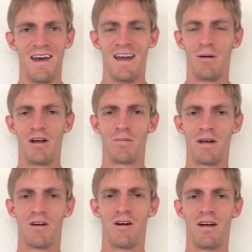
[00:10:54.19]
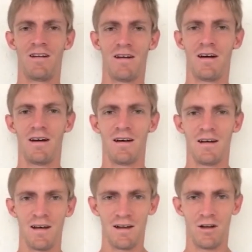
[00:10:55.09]
anyway, it's been great, uh,
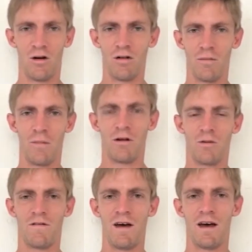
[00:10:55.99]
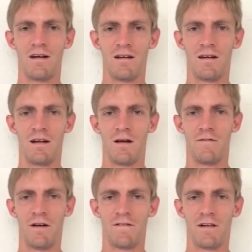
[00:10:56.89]
you know, all the memories we've had, and
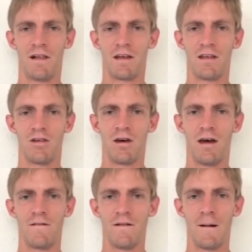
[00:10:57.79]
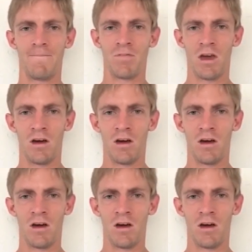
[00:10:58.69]
I feel lucky to have um,